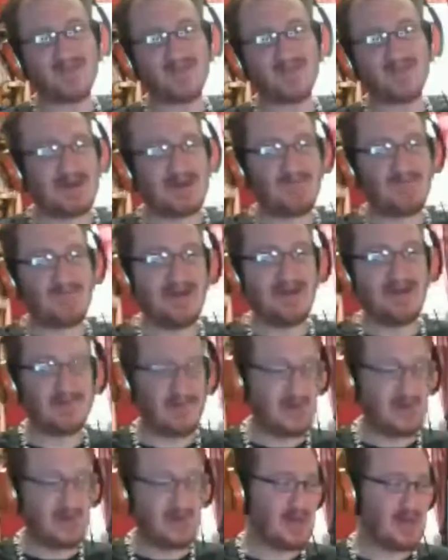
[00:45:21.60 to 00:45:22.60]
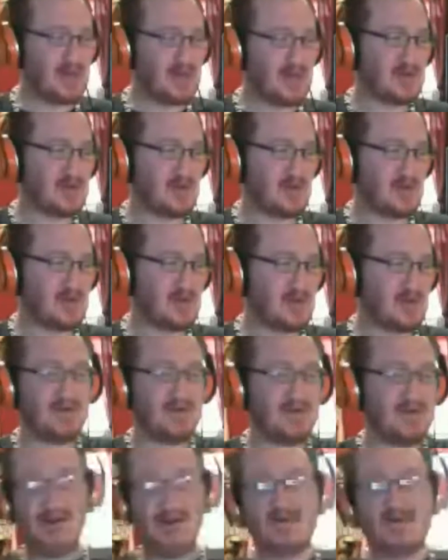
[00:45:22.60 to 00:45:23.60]
an amazing T-shirt
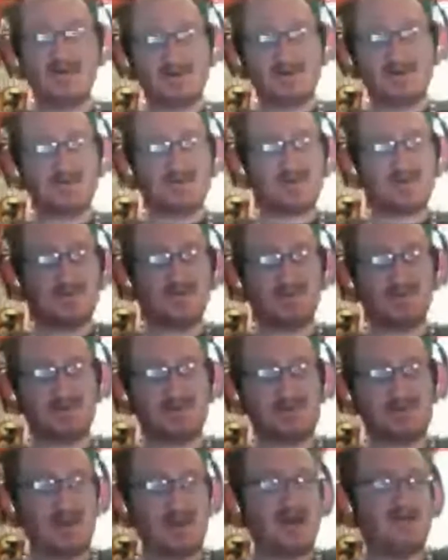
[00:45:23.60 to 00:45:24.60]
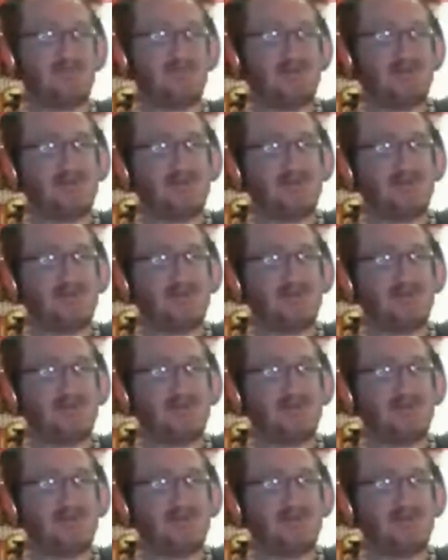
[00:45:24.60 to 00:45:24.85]
for all you Joel Stave